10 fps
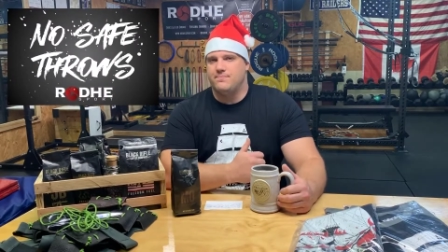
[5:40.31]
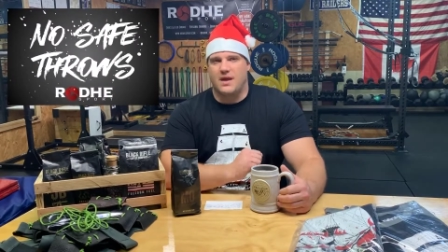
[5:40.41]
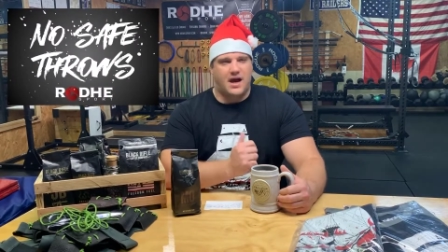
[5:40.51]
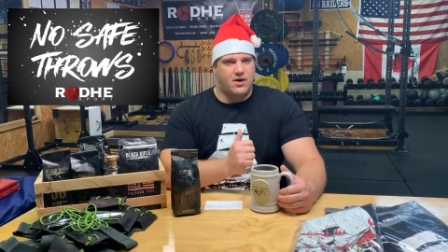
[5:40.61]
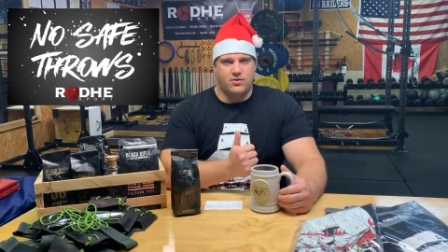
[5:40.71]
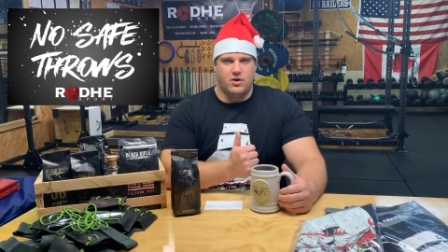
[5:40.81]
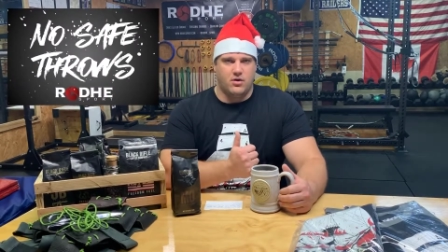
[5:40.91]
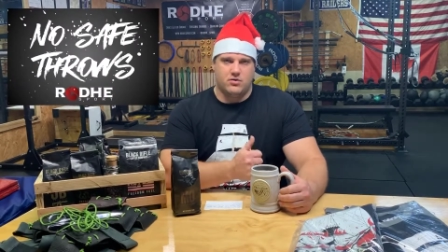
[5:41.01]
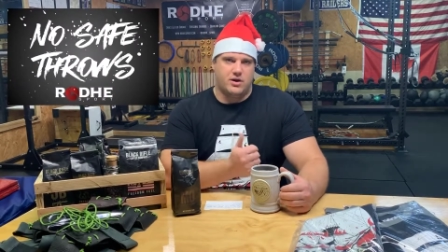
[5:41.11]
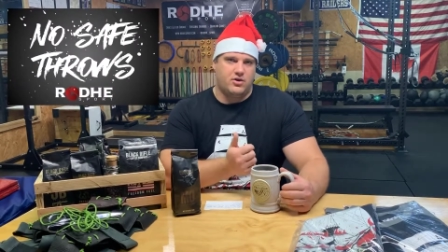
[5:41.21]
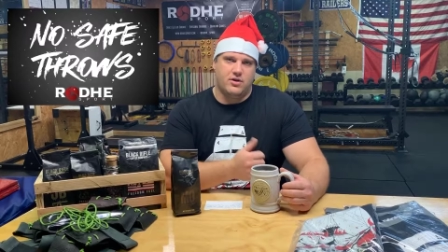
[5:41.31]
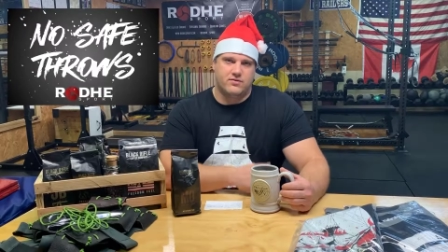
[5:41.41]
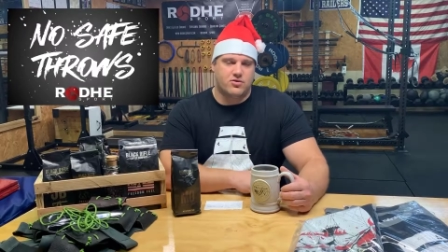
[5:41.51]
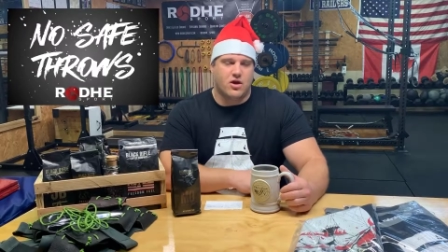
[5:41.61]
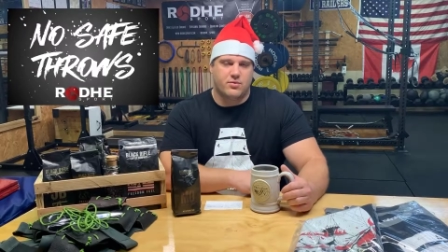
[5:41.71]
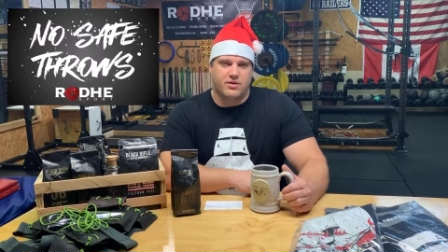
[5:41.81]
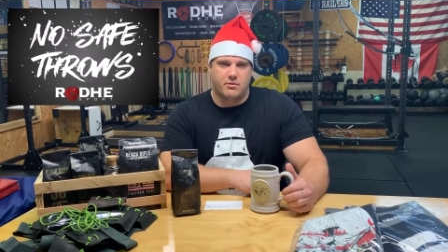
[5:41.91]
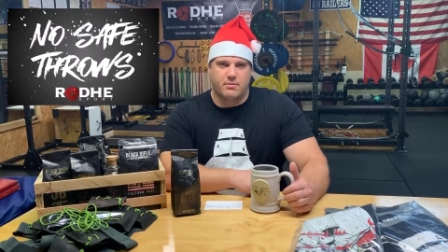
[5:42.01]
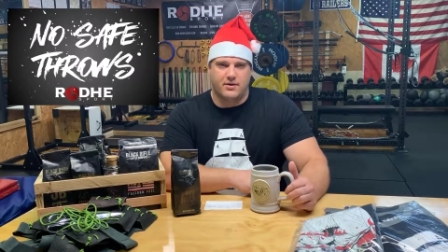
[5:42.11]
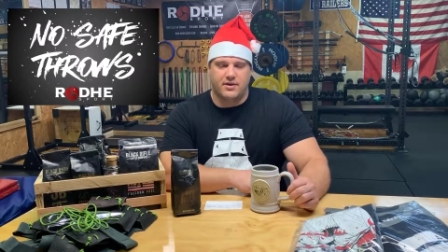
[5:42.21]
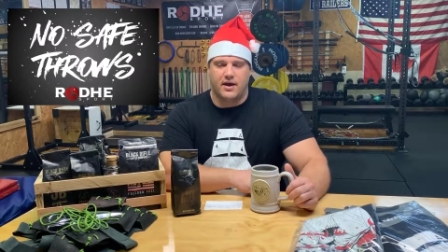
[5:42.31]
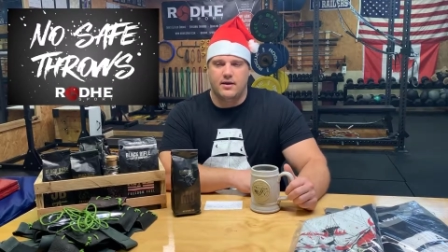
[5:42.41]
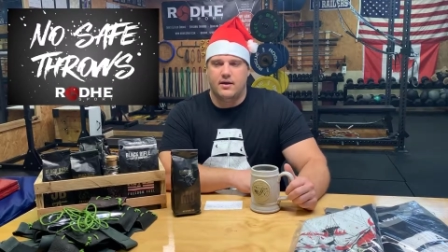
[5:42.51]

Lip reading: I don't know. You have to talk with them about that.